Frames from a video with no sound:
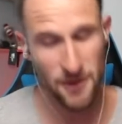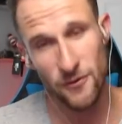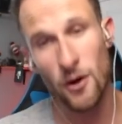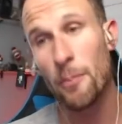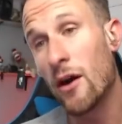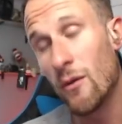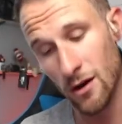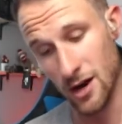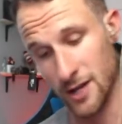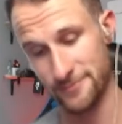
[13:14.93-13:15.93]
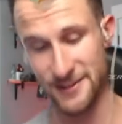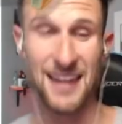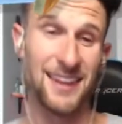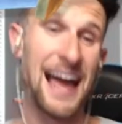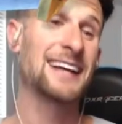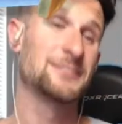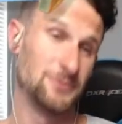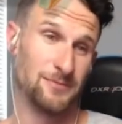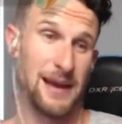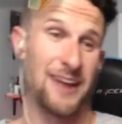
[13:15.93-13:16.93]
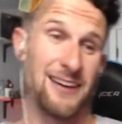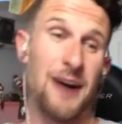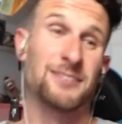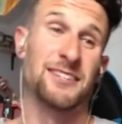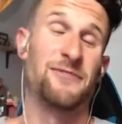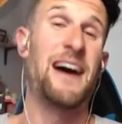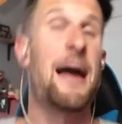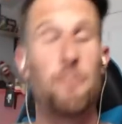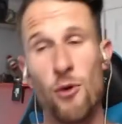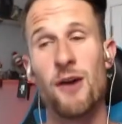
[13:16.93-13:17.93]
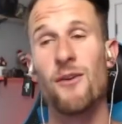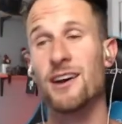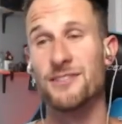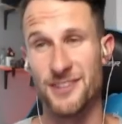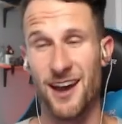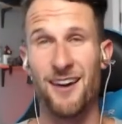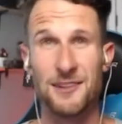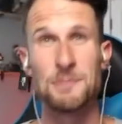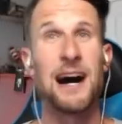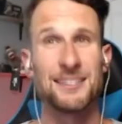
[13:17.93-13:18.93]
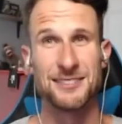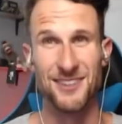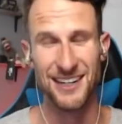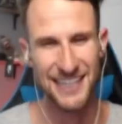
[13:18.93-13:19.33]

4.1. That last okay. battle, I was at 5.1, so it's possible.